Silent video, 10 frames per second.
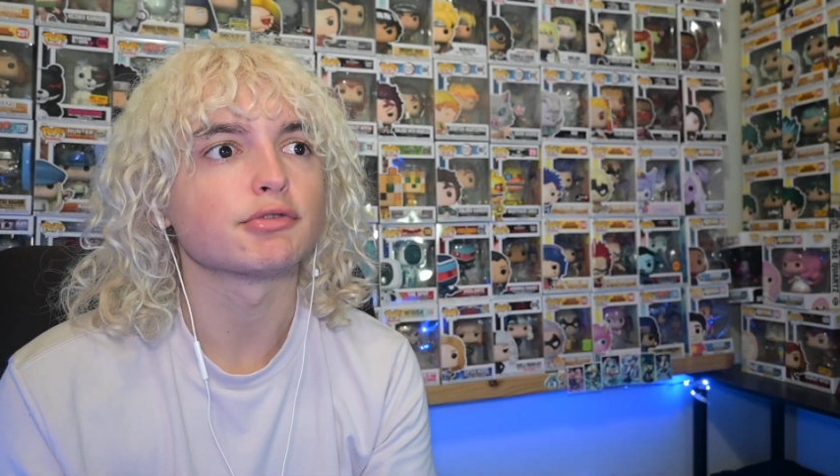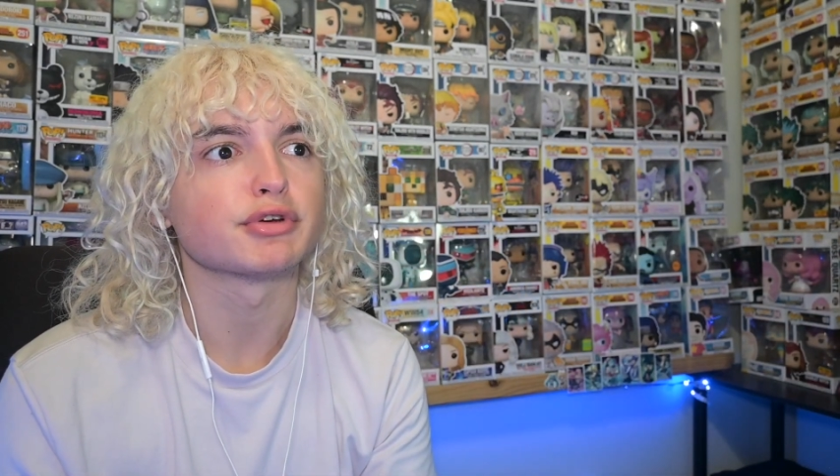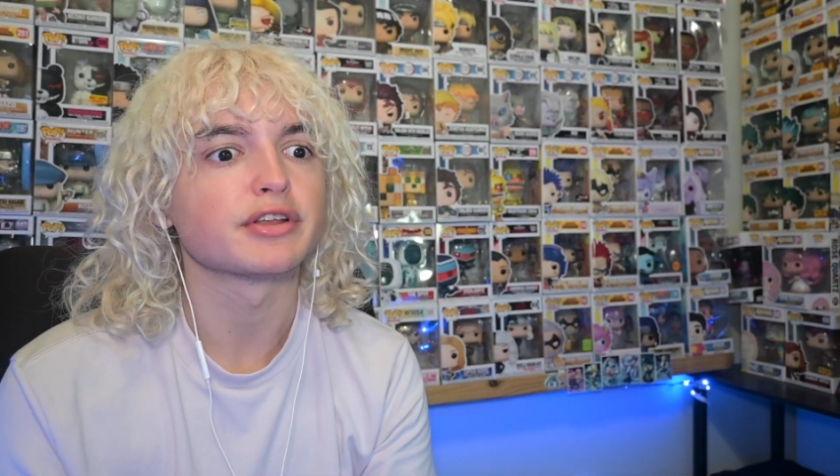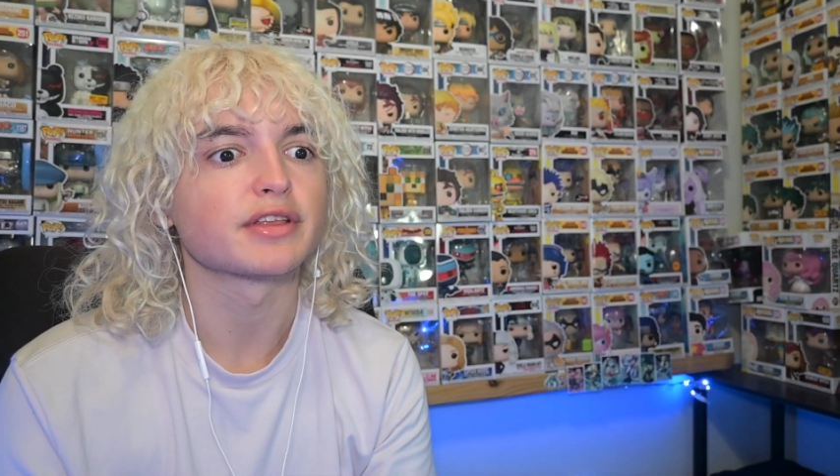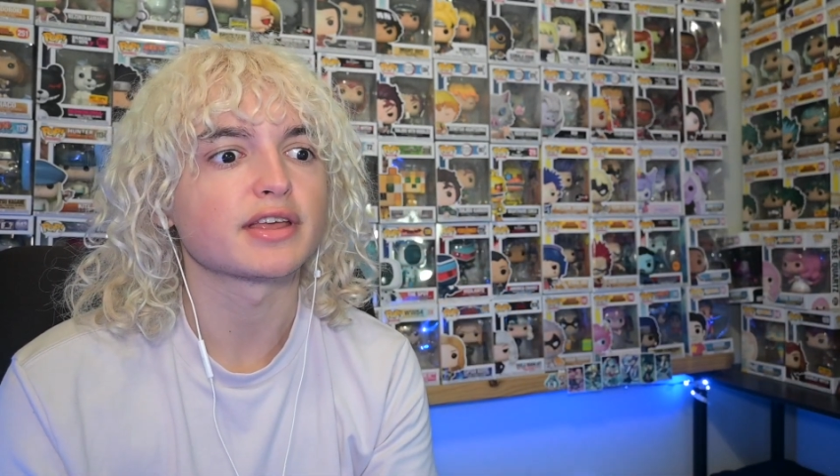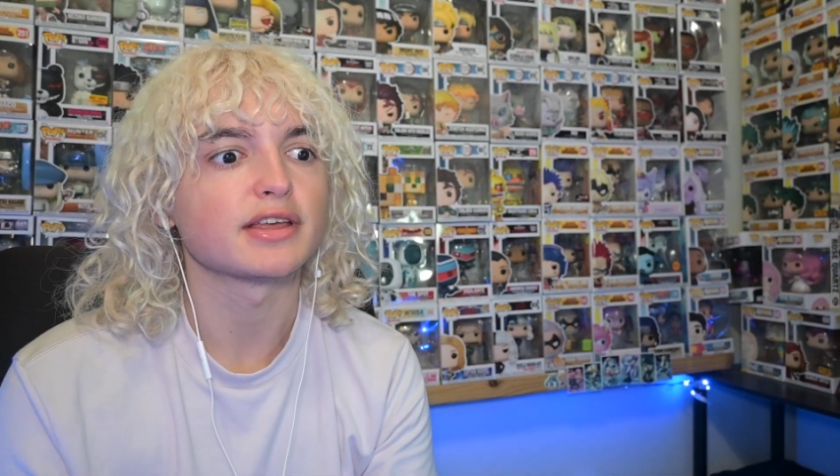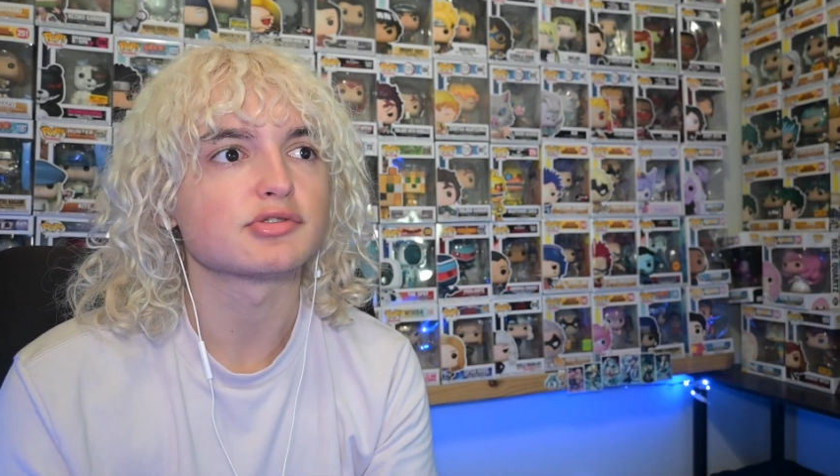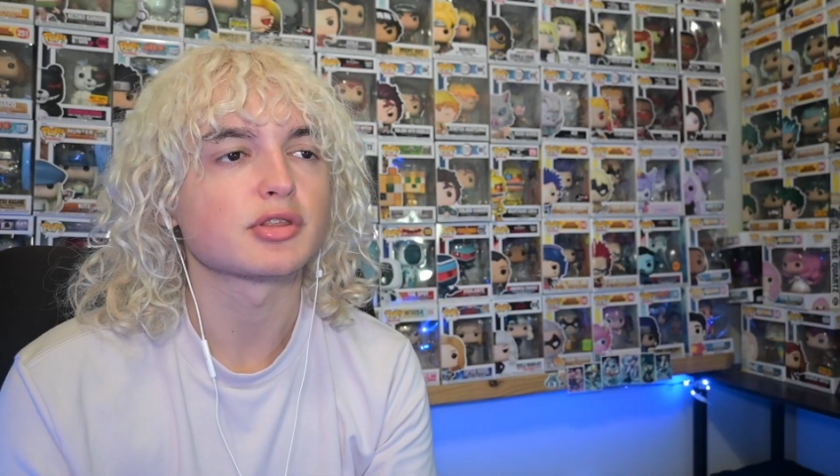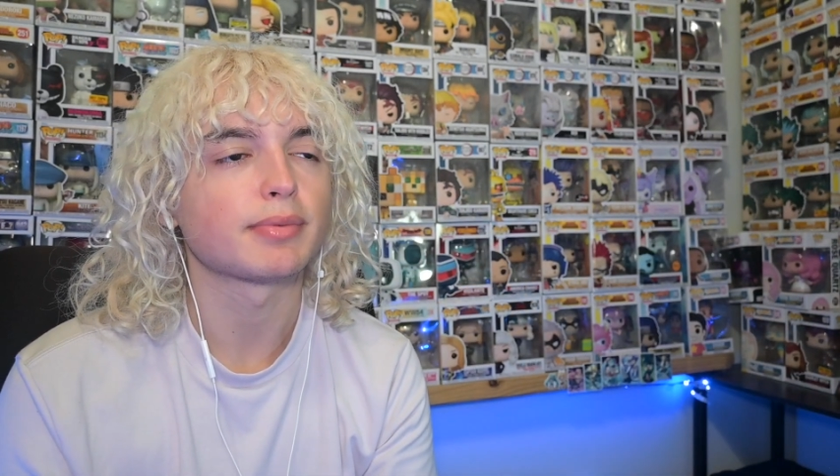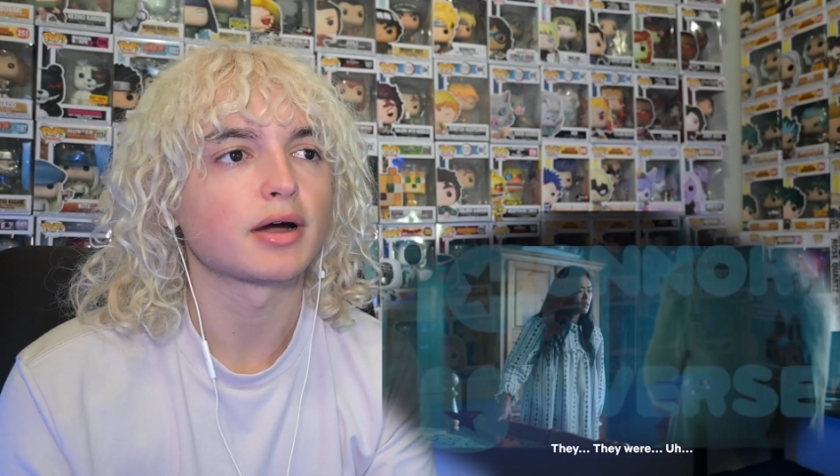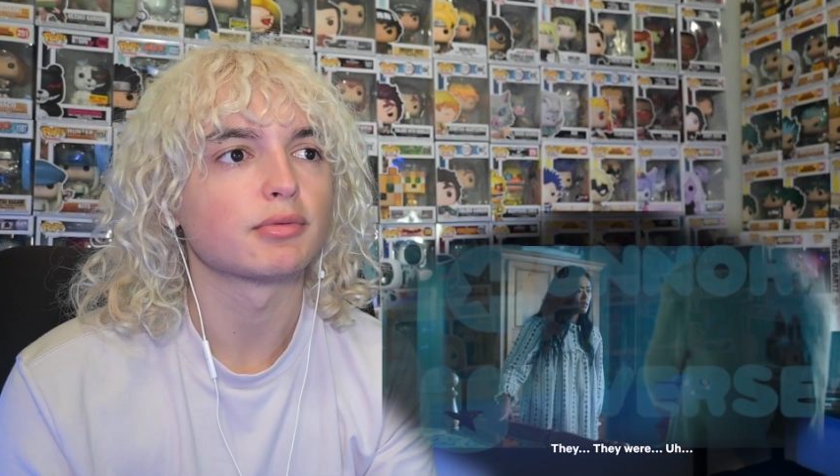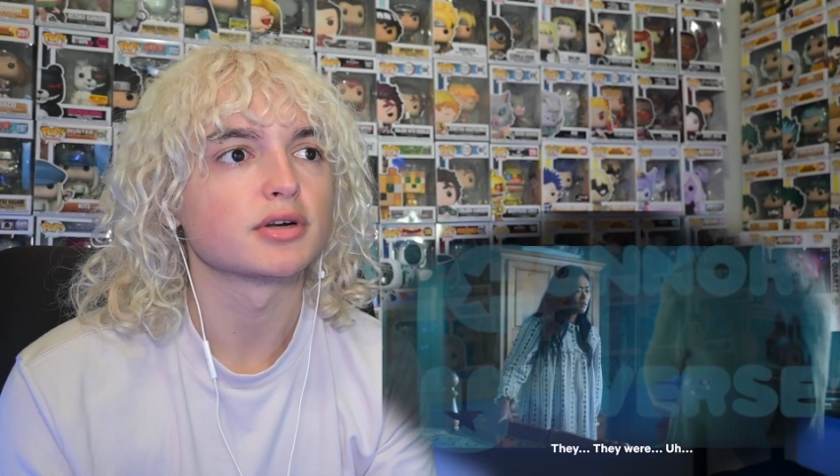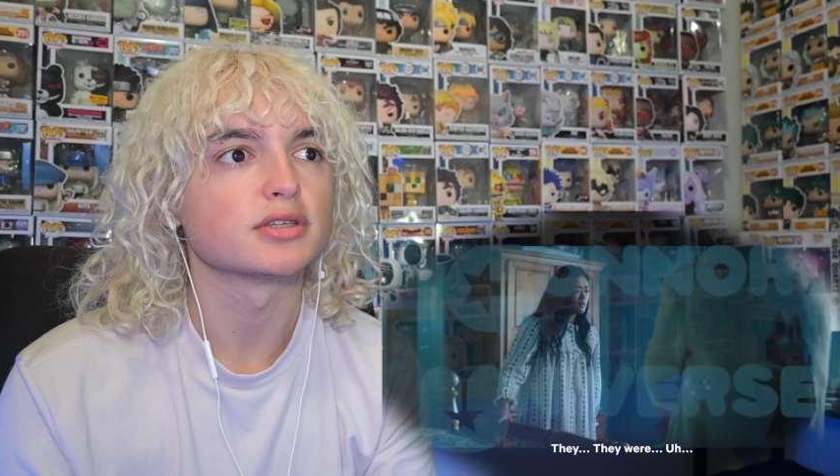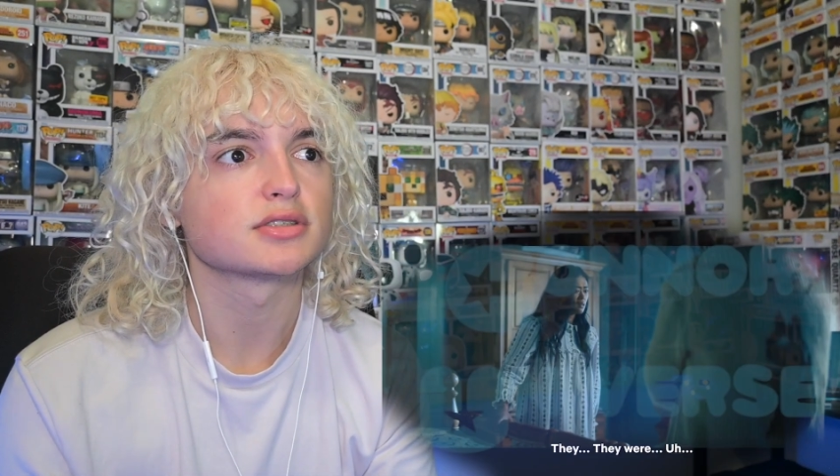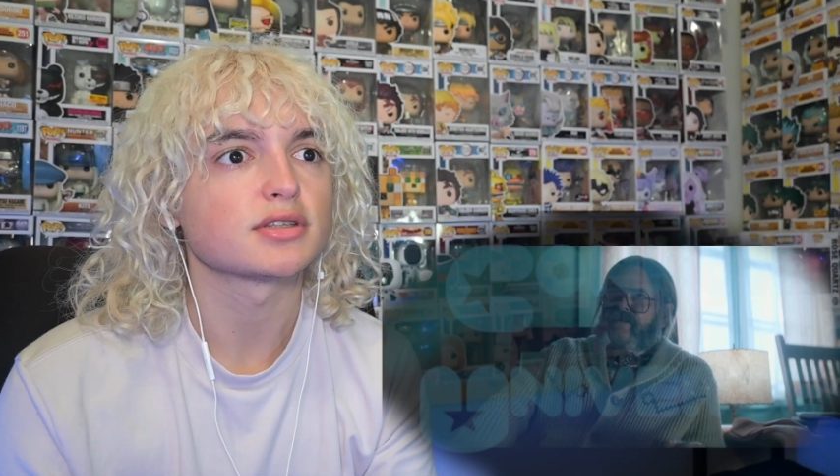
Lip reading: rid of the kids with the powers.